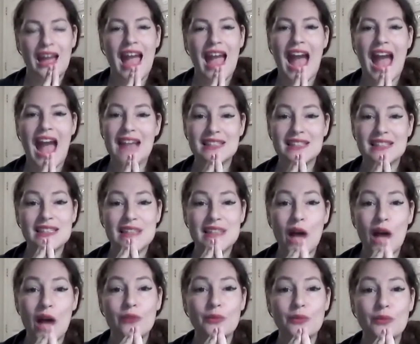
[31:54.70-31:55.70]
As a
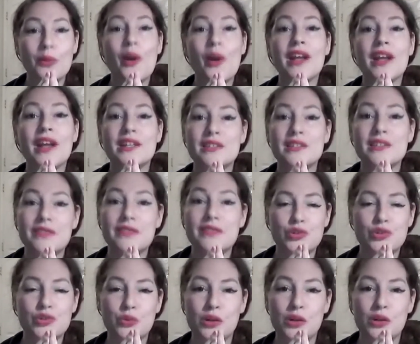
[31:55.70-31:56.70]
self-employed
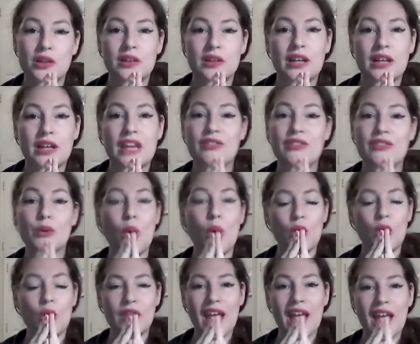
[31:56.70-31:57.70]
individual, if you
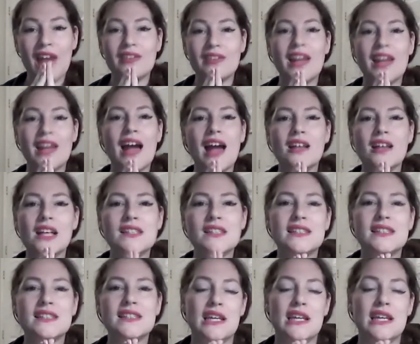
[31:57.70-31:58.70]
only have an
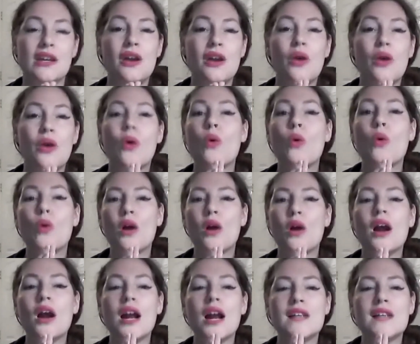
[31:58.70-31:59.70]
LLC
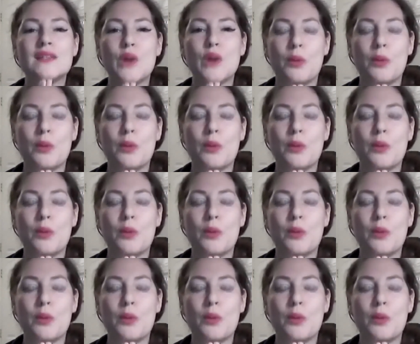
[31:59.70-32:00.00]
or a sole